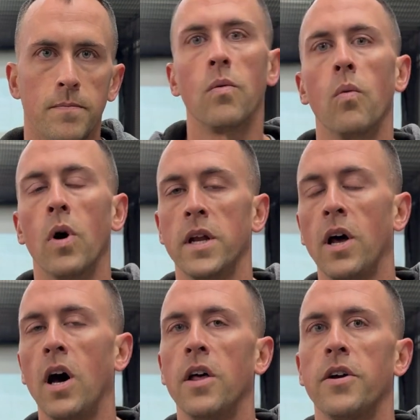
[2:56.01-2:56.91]
One
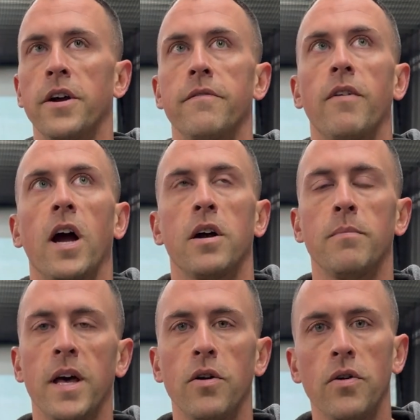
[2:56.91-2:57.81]
other
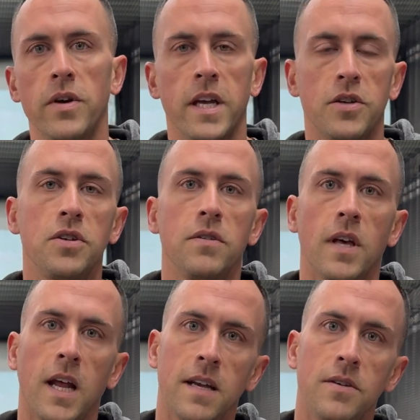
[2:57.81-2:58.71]
environmental issue
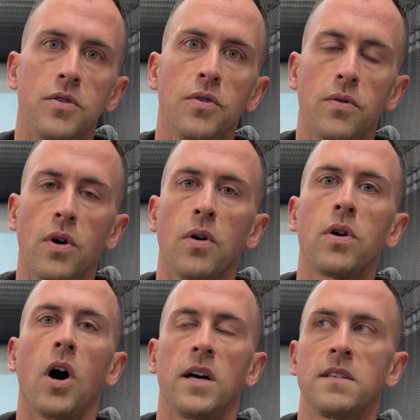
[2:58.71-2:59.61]
that I do know
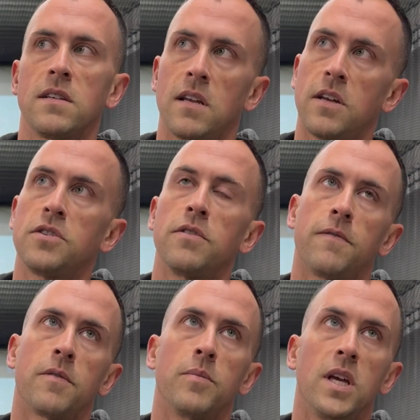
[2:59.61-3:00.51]
causes an issue
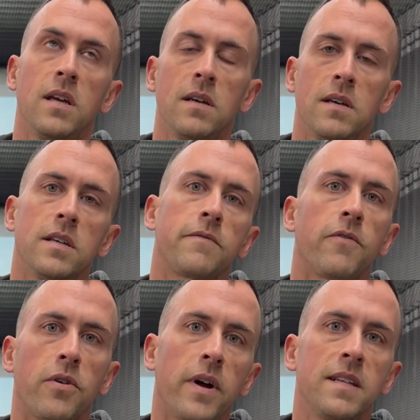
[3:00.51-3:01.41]
for me is
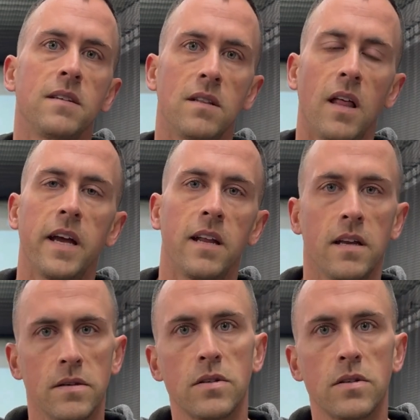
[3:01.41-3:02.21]
fluorescent lighting.